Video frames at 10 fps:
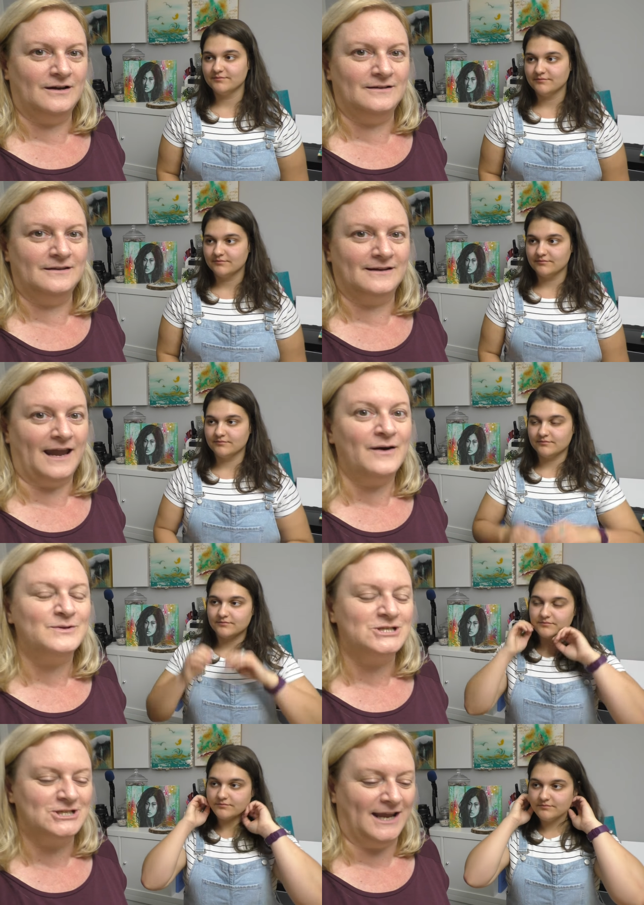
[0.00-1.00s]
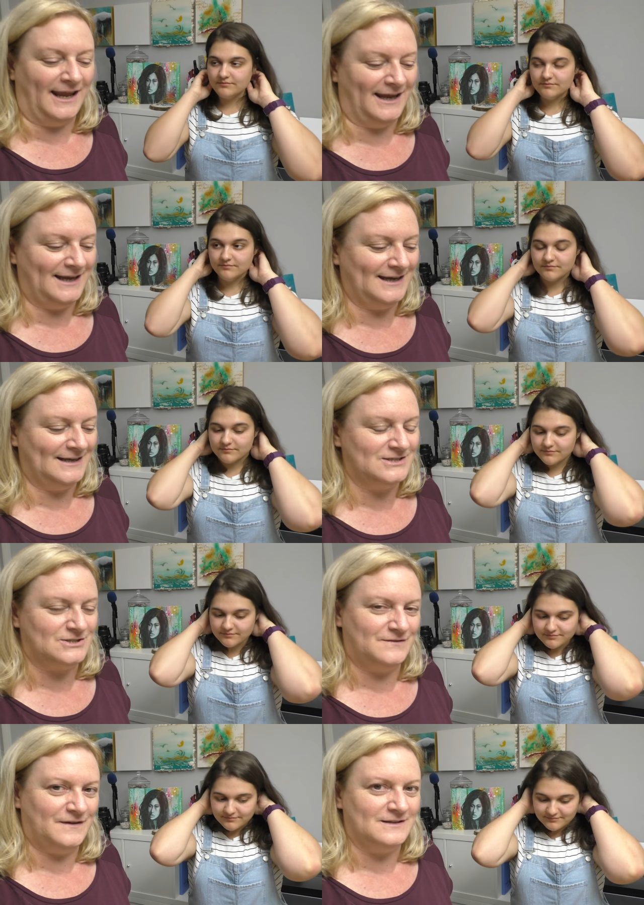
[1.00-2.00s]
Speaker 1: on the couch, and
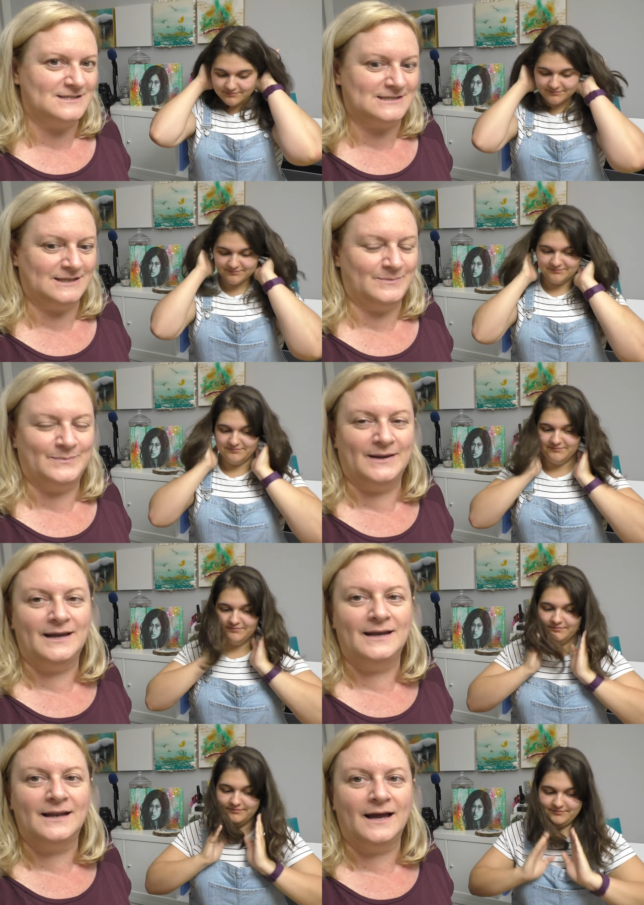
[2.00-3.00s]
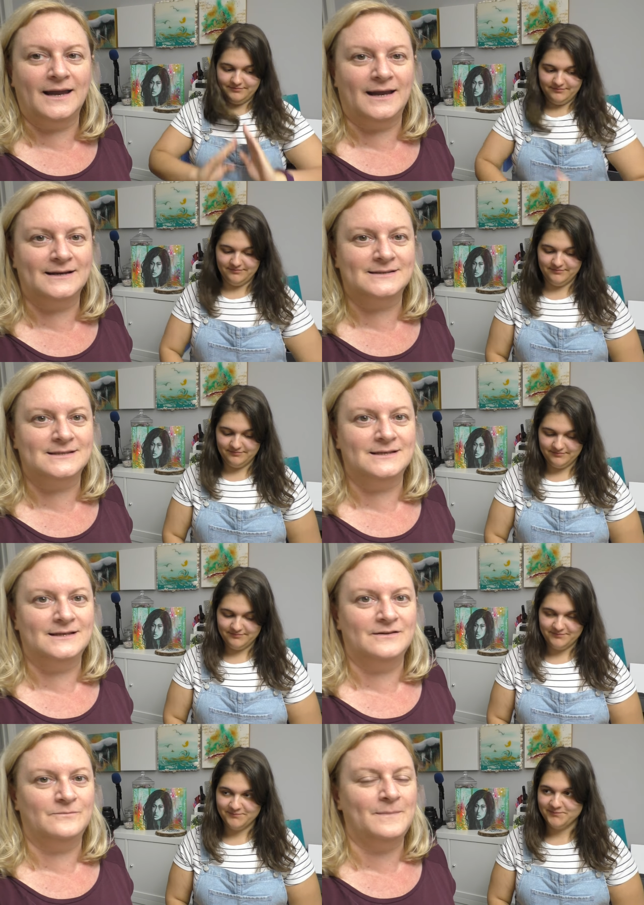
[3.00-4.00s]
she fell asleep, and I
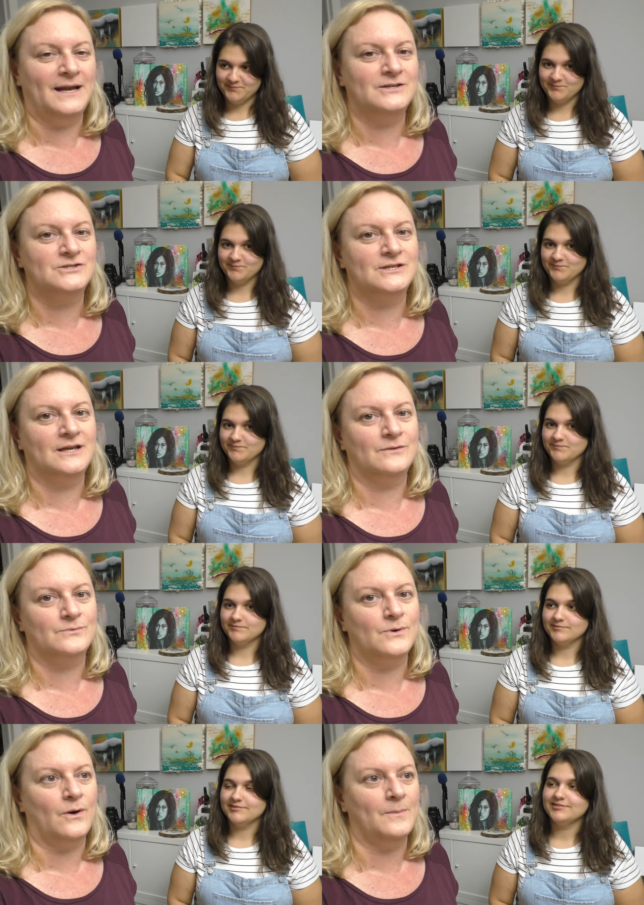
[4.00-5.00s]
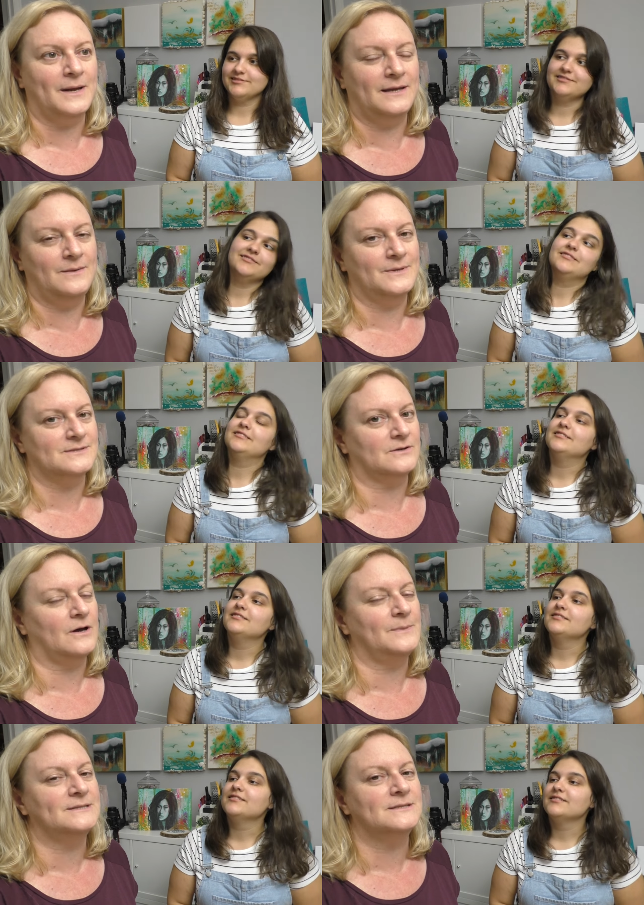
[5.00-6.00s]
edited and managed to get through all my emails and
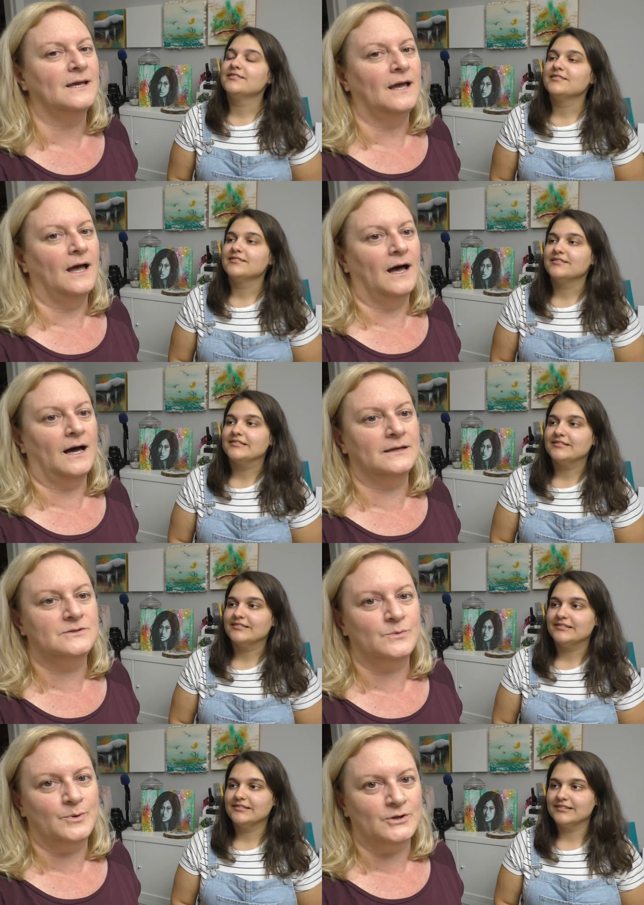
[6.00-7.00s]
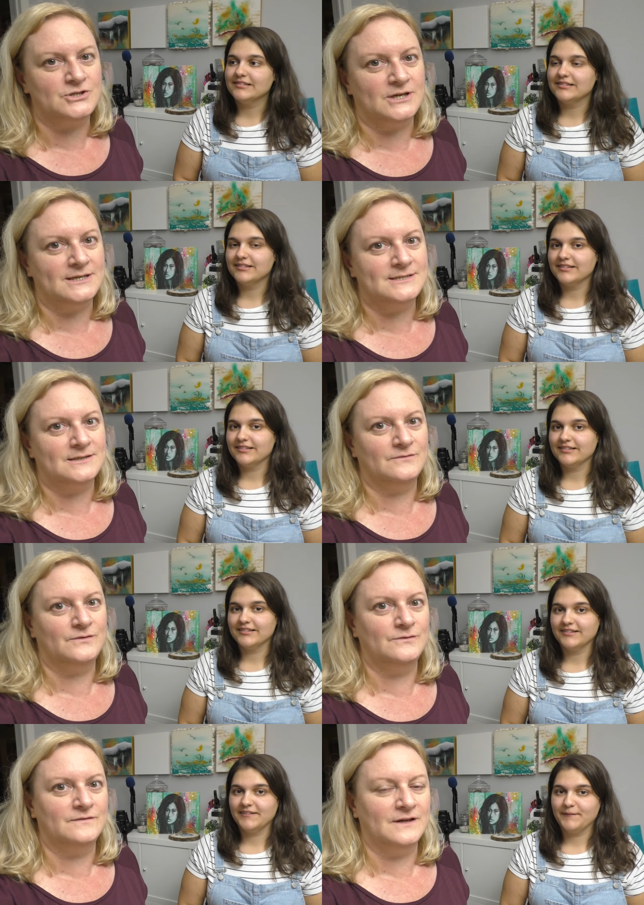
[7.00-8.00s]
comments. I do apologize
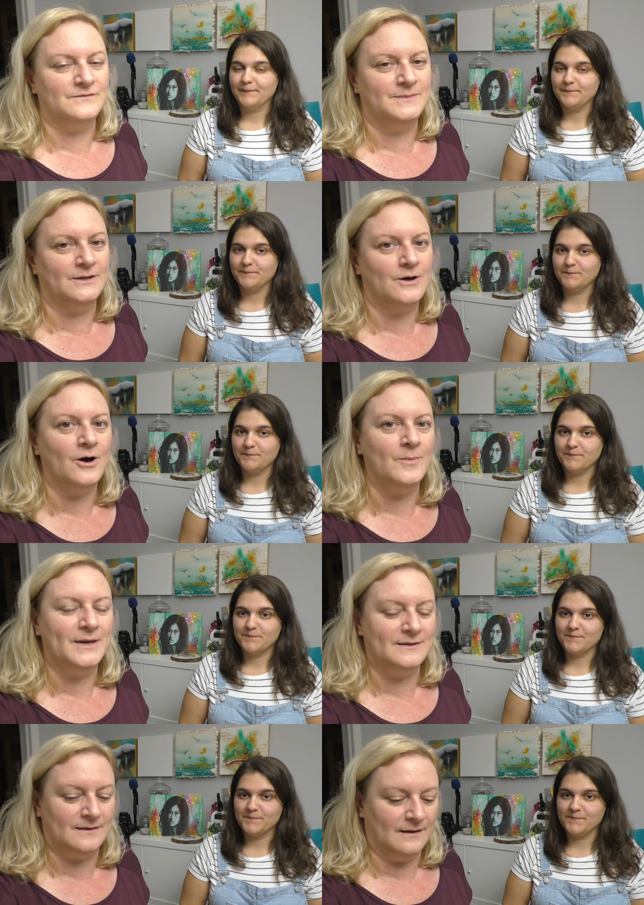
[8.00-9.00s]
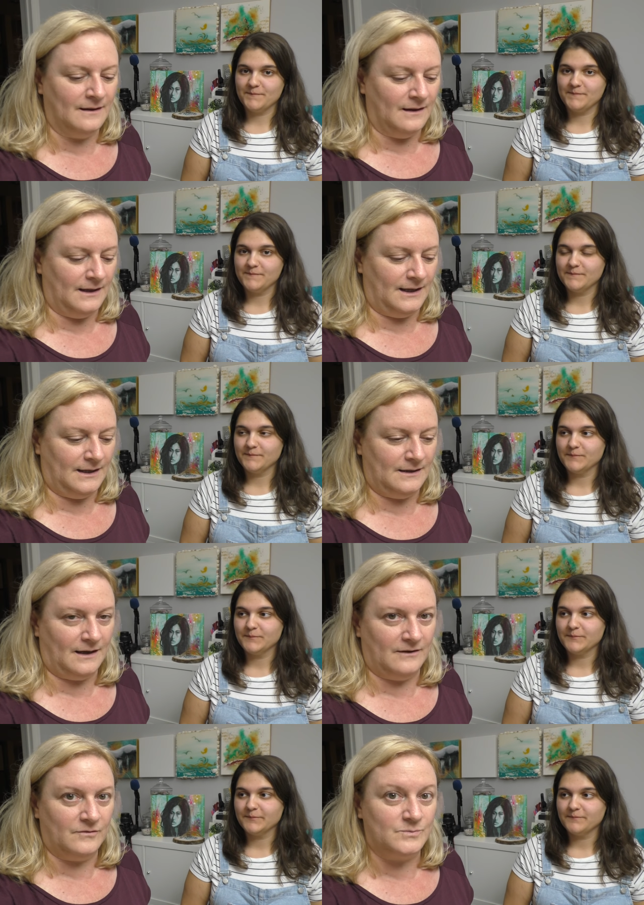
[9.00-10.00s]
if you've left me a comment and
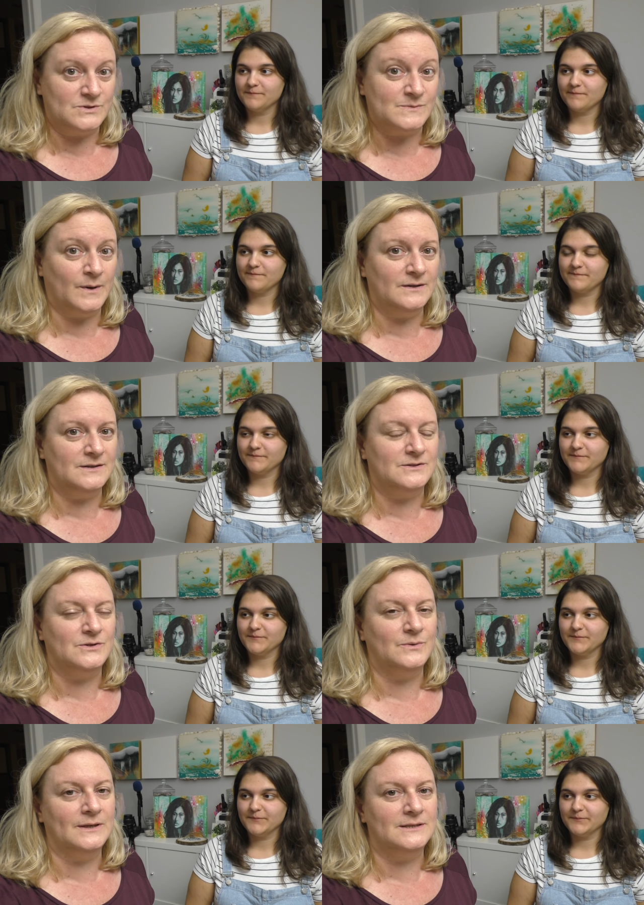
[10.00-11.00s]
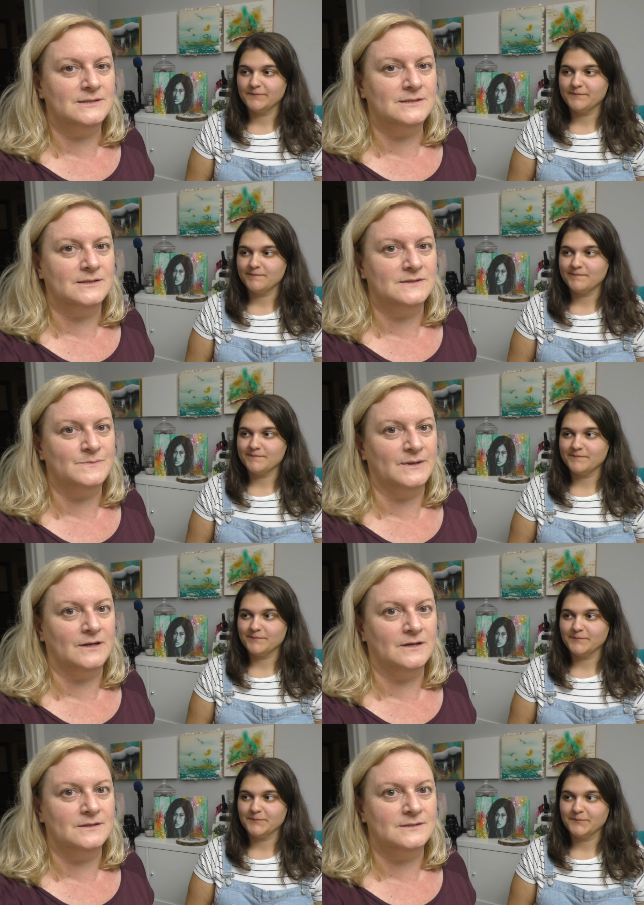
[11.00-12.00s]
I haven't responded to it. It's
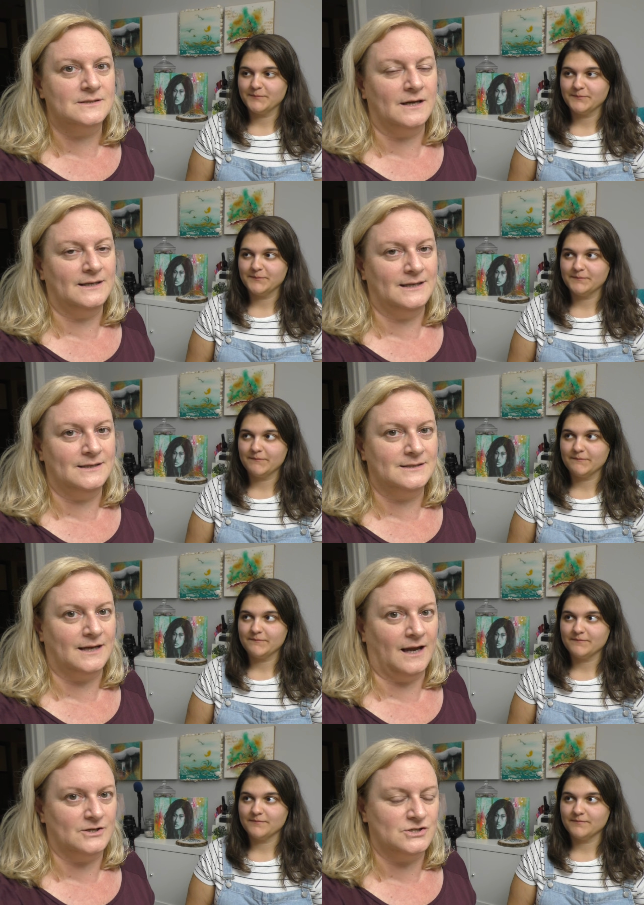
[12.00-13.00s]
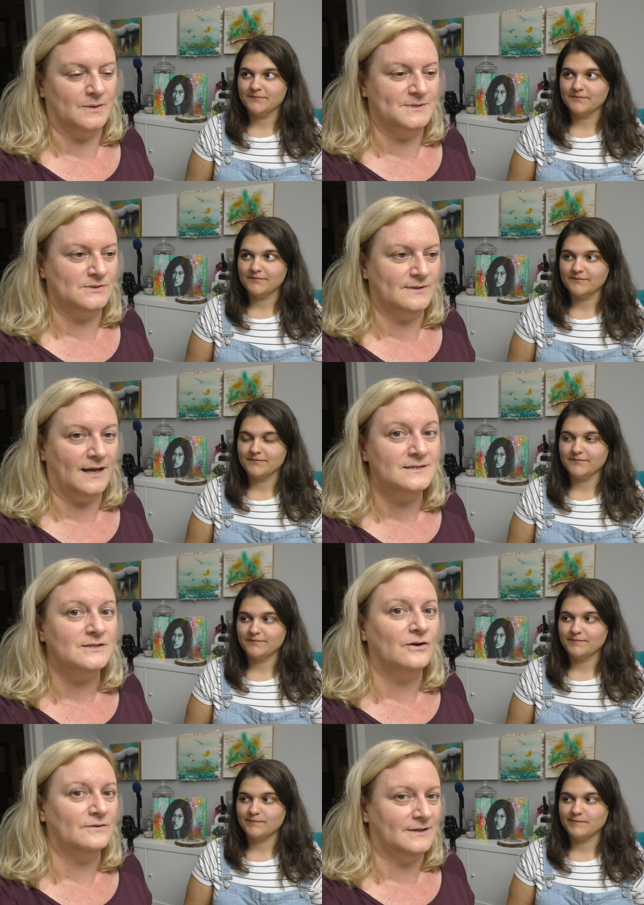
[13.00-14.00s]
because I needed to catch up. So
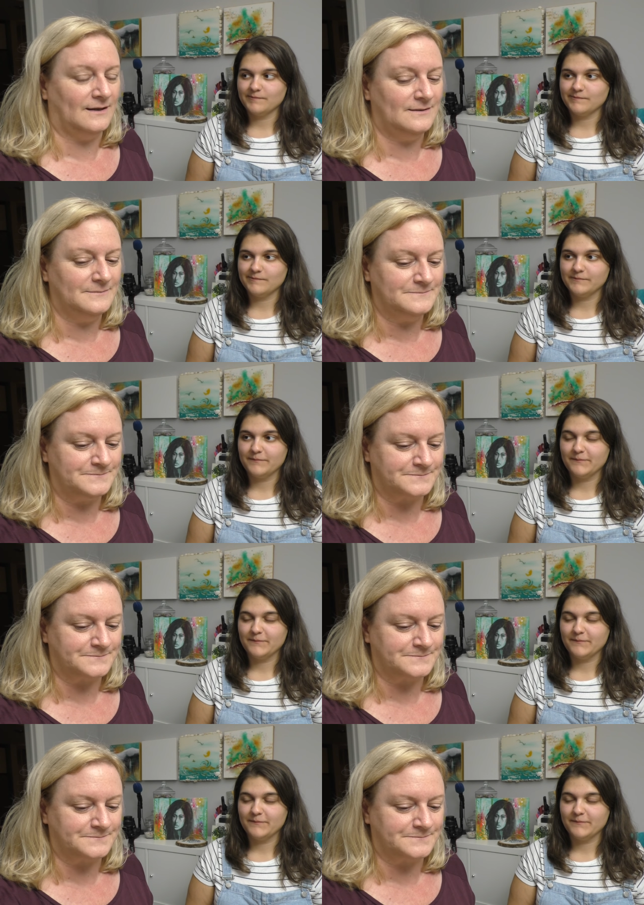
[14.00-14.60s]
that's all done.